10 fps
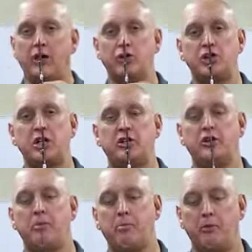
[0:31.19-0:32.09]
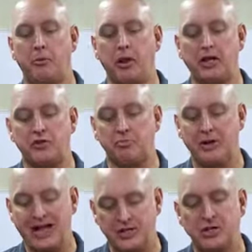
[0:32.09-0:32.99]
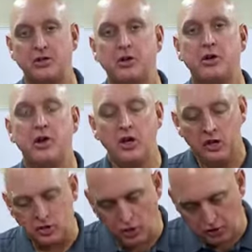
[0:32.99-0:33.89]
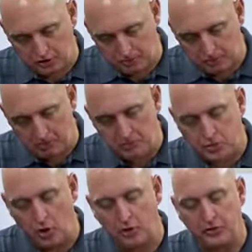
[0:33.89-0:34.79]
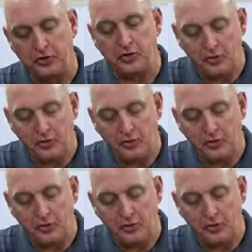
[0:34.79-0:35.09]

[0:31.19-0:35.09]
you'll see that the blades are bent so that